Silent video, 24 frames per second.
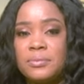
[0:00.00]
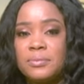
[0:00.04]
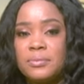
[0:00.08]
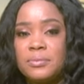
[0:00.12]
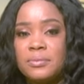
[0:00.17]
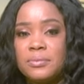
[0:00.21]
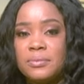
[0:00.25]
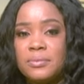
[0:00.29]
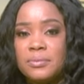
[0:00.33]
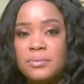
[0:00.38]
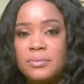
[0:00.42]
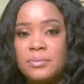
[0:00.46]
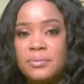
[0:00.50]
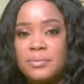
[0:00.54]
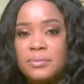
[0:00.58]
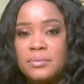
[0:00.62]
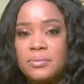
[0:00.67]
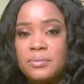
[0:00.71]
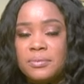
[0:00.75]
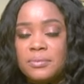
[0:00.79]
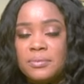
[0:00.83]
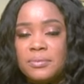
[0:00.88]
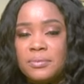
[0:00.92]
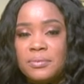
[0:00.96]

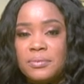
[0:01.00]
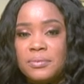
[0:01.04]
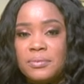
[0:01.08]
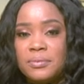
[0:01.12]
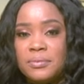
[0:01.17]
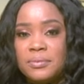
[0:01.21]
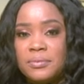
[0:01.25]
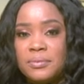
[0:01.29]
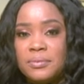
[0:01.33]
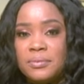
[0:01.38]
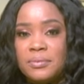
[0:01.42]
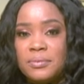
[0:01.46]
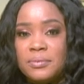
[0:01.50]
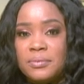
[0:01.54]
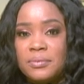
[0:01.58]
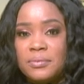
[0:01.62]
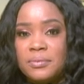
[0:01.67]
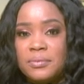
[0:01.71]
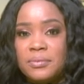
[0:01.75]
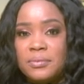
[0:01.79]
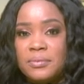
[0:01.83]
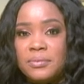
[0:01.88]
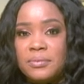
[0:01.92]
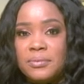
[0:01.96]

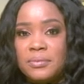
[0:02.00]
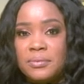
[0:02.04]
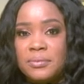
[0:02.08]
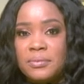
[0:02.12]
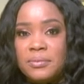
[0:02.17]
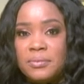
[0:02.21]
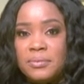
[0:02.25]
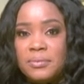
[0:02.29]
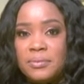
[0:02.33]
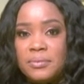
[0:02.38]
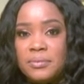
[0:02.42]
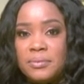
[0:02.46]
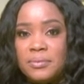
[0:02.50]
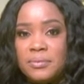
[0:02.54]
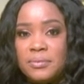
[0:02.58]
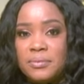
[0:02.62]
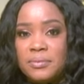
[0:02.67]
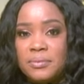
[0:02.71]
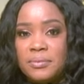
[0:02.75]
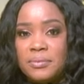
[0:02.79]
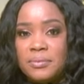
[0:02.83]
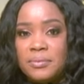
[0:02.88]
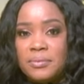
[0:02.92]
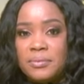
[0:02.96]

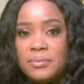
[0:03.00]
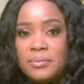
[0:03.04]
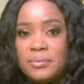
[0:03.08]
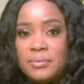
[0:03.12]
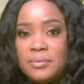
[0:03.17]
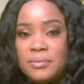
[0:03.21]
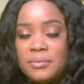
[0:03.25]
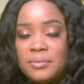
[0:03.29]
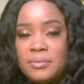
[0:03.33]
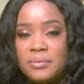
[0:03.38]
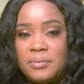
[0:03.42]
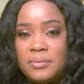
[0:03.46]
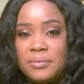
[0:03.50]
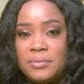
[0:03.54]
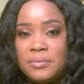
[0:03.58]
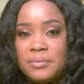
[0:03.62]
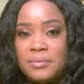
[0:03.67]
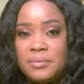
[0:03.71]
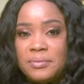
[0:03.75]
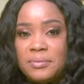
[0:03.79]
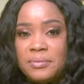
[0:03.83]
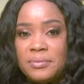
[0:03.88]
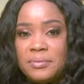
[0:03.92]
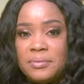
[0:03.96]

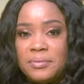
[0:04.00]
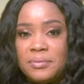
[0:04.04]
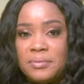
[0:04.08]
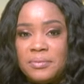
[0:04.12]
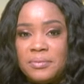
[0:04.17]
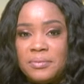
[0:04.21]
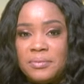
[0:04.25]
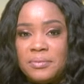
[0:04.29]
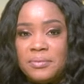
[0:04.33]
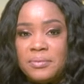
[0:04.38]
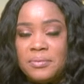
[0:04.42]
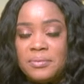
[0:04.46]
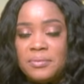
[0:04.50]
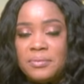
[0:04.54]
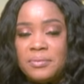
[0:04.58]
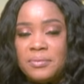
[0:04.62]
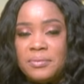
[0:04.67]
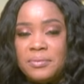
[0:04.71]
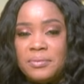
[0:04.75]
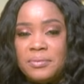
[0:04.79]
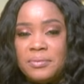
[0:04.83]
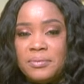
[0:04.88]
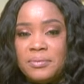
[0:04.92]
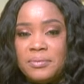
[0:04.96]

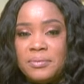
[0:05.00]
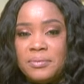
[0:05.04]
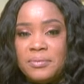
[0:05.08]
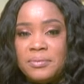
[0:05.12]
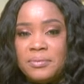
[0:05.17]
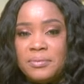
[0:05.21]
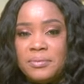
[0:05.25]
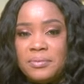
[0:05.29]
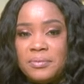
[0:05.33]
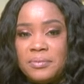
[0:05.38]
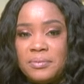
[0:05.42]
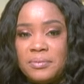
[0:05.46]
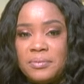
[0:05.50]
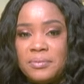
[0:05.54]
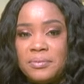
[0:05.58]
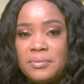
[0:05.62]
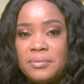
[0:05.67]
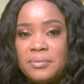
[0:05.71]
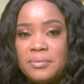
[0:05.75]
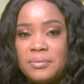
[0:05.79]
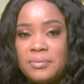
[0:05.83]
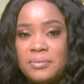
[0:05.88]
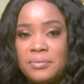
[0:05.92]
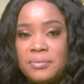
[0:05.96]

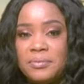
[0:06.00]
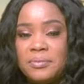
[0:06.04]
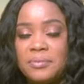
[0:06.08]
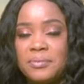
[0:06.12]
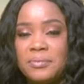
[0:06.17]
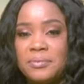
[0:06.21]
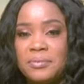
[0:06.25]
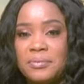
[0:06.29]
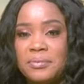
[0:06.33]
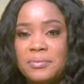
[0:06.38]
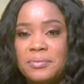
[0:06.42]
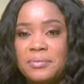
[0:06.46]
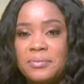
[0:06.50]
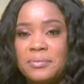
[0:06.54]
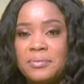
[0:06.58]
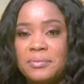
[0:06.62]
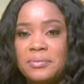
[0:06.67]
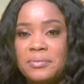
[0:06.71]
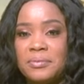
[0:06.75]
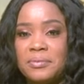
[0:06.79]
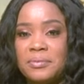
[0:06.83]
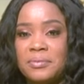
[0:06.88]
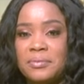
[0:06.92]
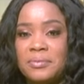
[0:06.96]

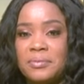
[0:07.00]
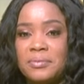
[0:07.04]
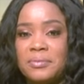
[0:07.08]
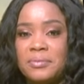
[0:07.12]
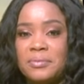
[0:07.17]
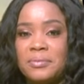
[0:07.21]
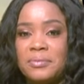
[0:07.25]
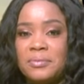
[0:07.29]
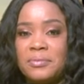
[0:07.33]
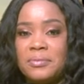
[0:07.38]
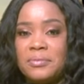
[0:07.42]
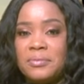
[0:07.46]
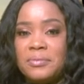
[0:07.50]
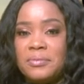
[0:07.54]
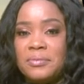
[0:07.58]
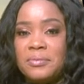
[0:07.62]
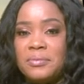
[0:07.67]
The person shown says nothing.